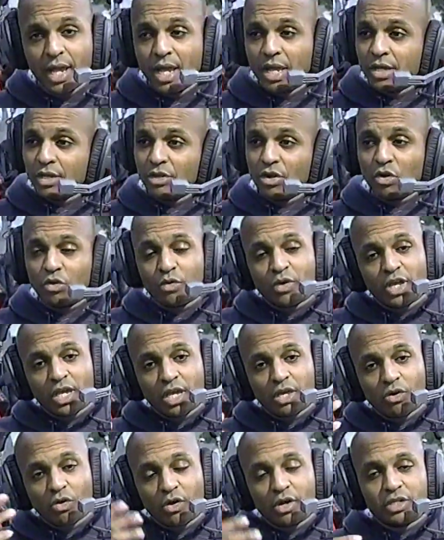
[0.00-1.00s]
You know,
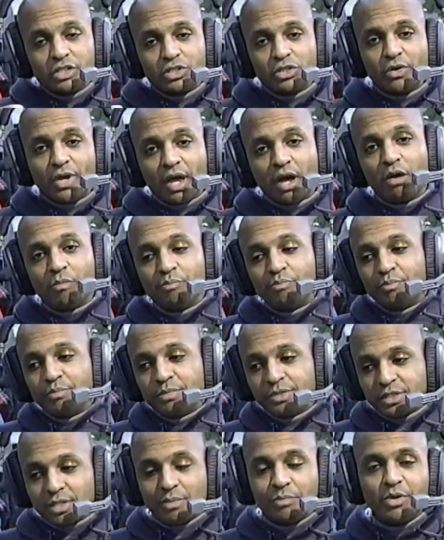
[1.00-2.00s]
in order to help
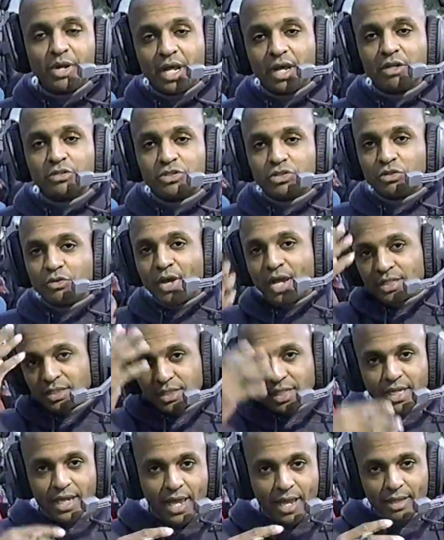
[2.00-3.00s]
someone else who has
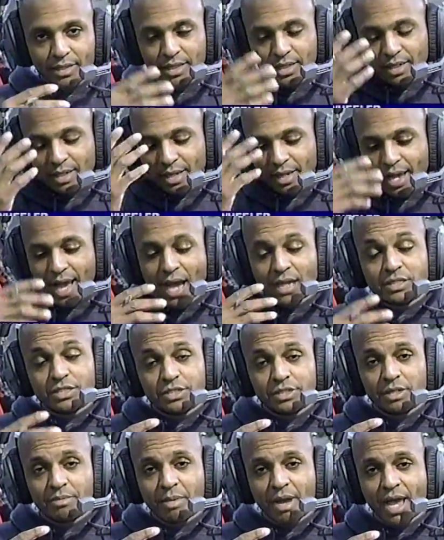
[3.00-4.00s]
the, the uh,
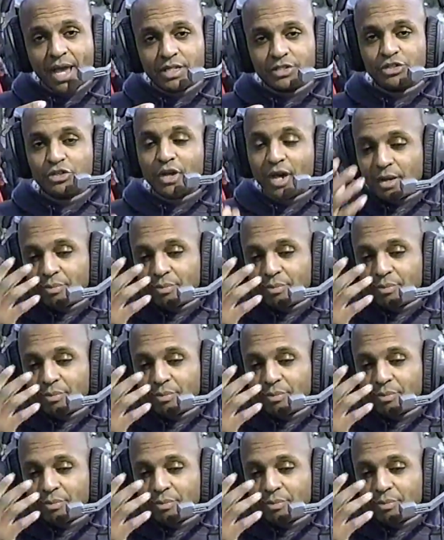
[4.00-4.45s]
oxygen mask, you got to